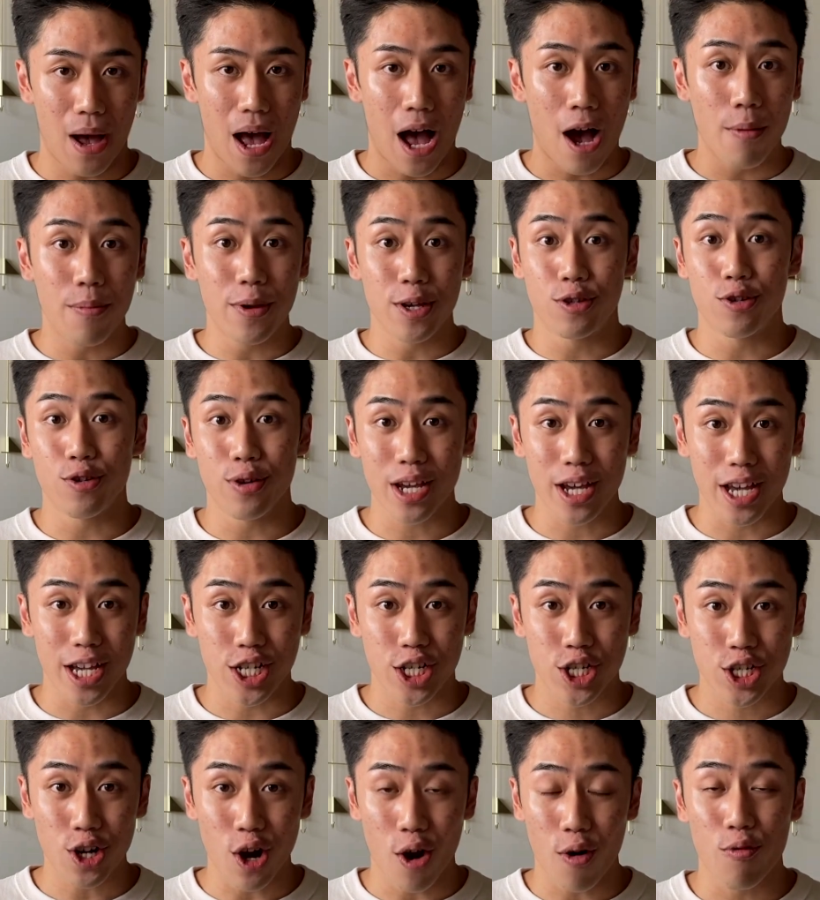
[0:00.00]
I'll be doing a
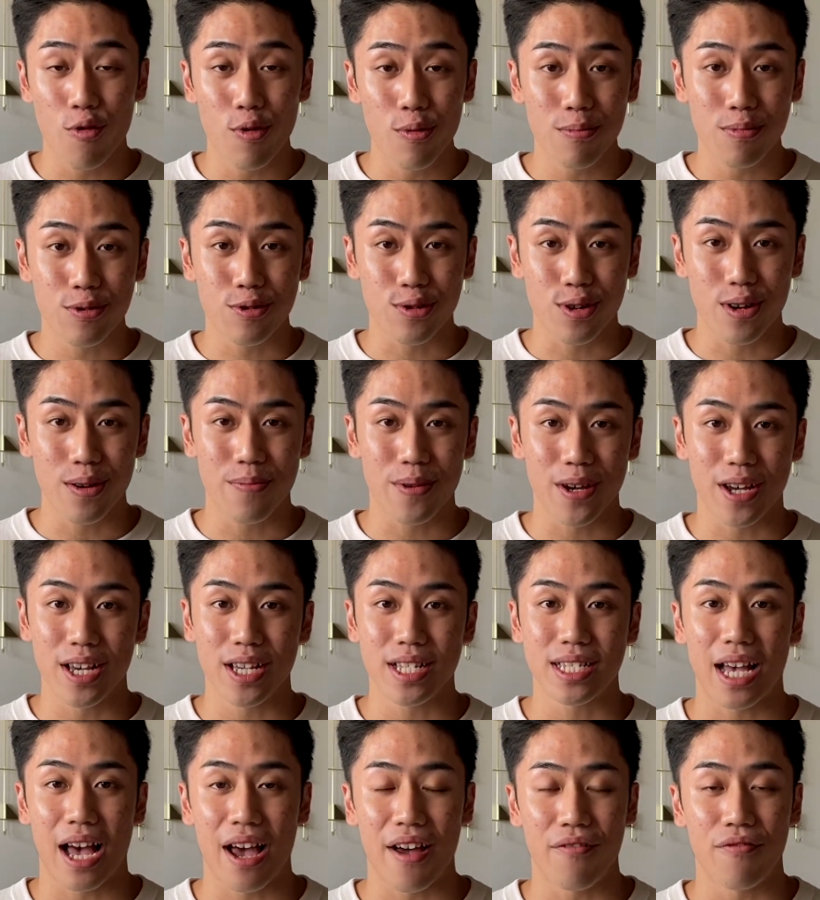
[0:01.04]
short room tour because
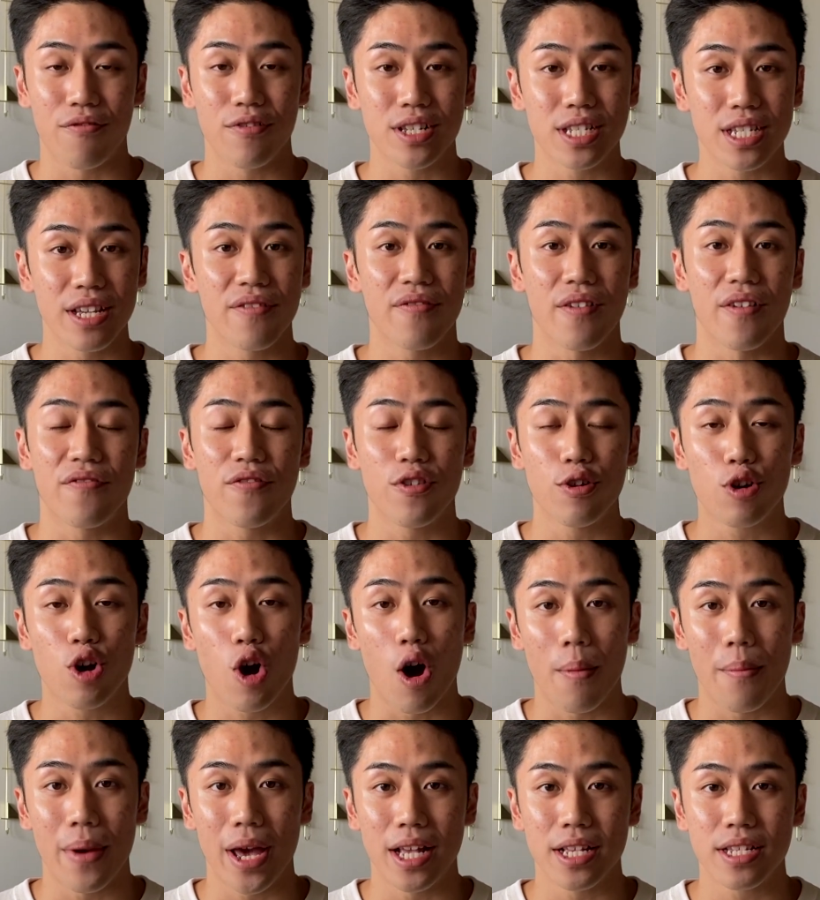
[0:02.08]
I've received a few
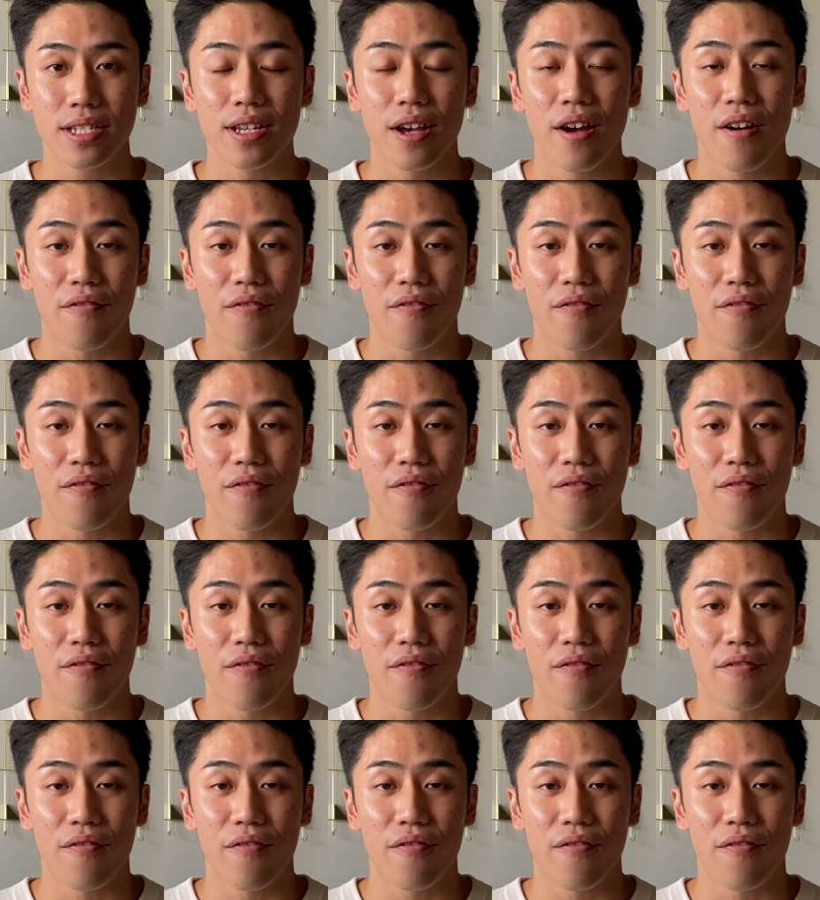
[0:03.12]
comments